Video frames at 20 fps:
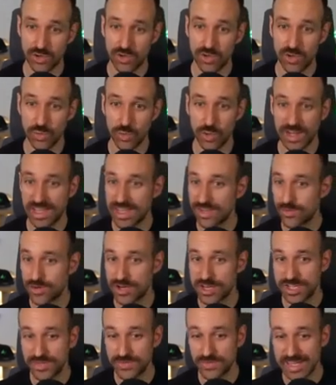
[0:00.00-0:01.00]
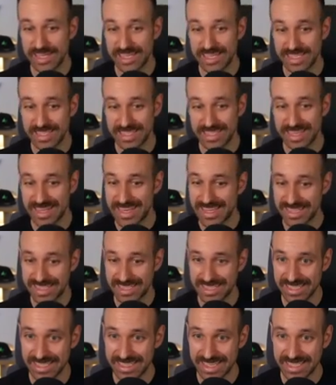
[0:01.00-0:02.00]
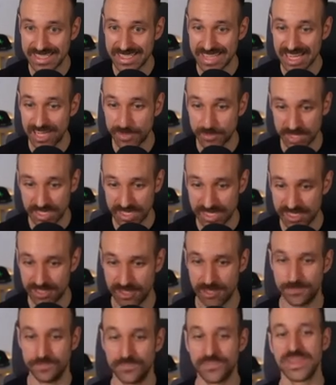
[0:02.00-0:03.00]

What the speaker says: or whatever device that I select up here.